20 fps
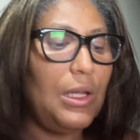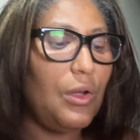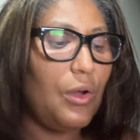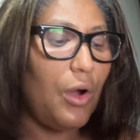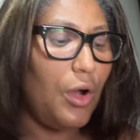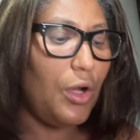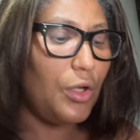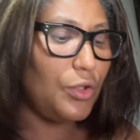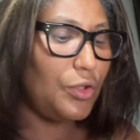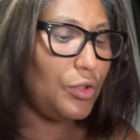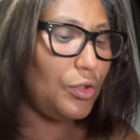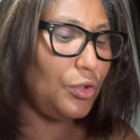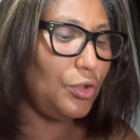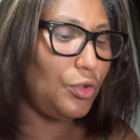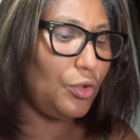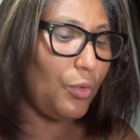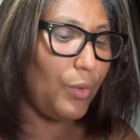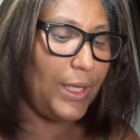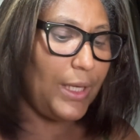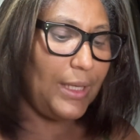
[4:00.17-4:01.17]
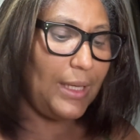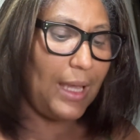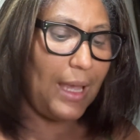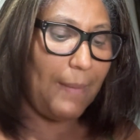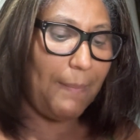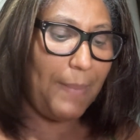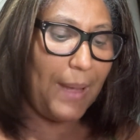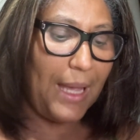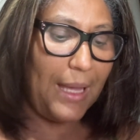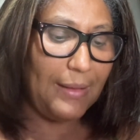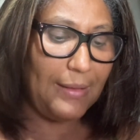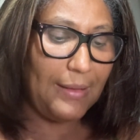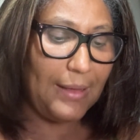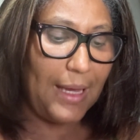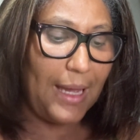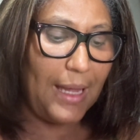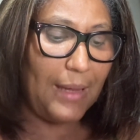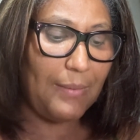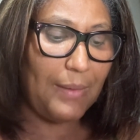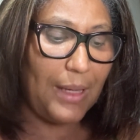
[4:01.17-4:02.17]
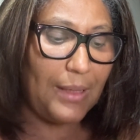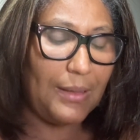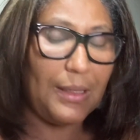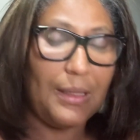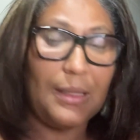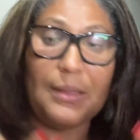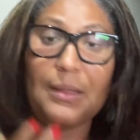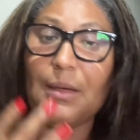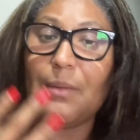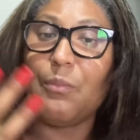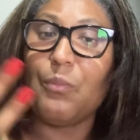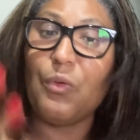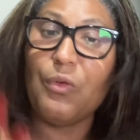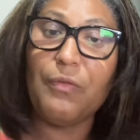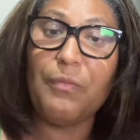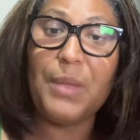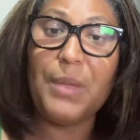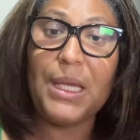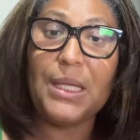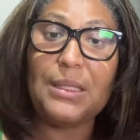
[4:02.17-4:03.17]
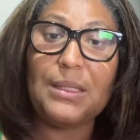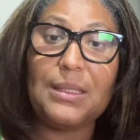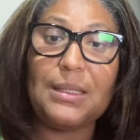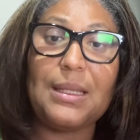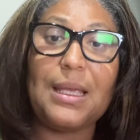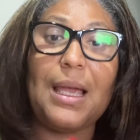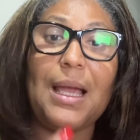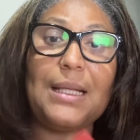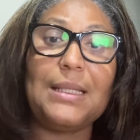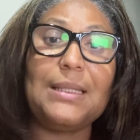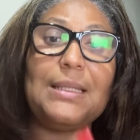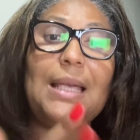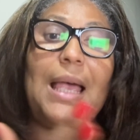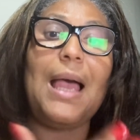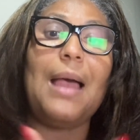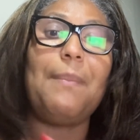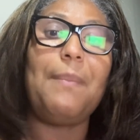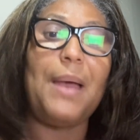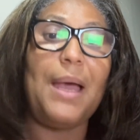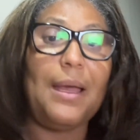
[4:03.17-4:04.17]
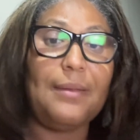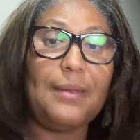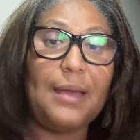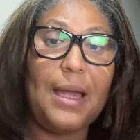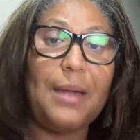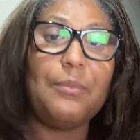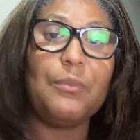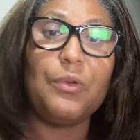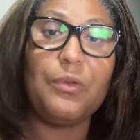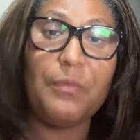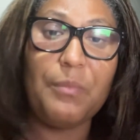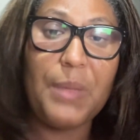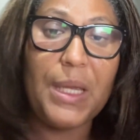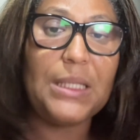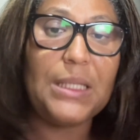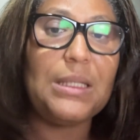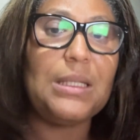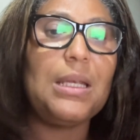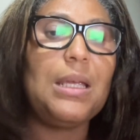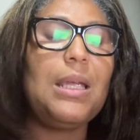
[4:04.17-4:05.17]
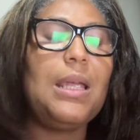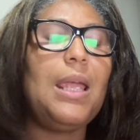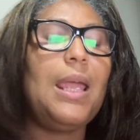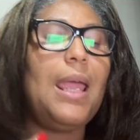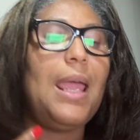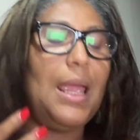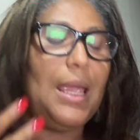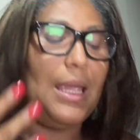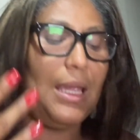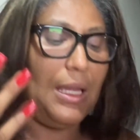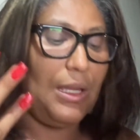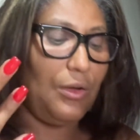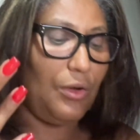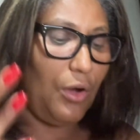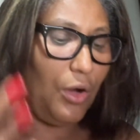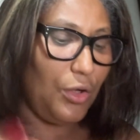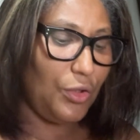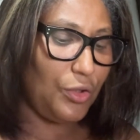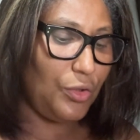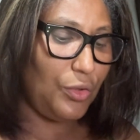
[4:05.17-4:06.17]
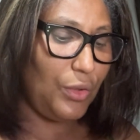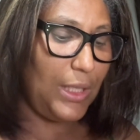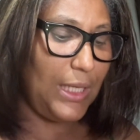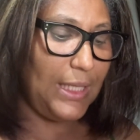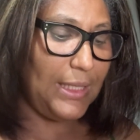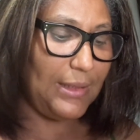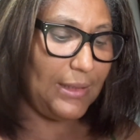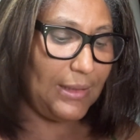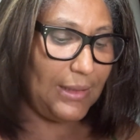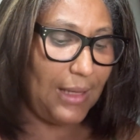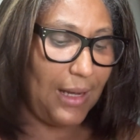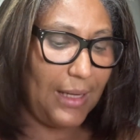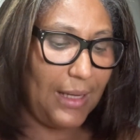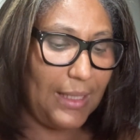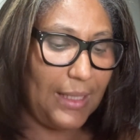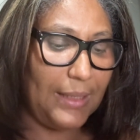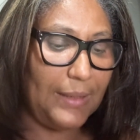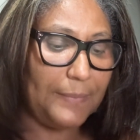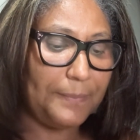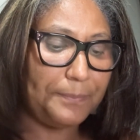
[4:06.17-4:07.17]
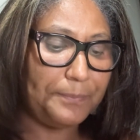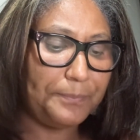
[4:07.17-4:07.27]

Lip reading: also joined the apartheid, the movement, the anti-apartheid movement, and also he started